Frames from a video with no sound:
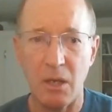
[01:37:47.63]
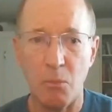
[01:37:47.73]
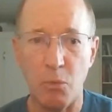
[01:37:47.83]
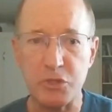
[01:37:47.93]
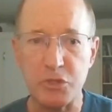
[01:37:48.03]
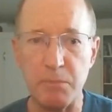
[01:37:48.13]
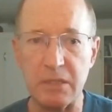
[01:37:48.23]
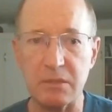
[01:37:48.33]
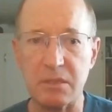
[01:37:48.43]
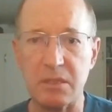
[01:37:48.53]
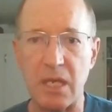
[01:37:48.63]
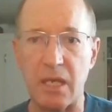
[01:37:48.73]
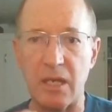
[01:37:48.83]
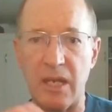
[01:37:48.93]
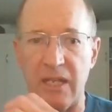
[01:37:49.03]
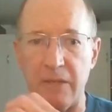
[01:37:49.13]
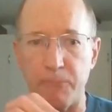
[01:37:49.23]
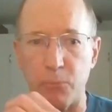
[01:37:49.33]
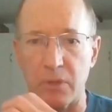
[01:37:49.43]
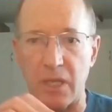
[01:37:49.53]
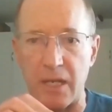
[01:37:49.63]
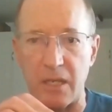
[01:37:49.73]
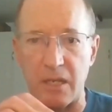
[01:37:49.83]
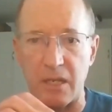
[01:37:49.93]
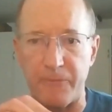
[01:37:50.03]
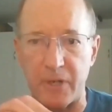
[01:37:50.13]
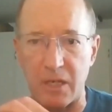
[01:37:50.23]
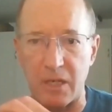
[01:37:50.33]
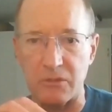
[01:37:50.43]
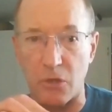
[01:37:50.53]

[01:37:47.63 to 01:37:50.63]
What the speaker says: which means that if we're lighting fires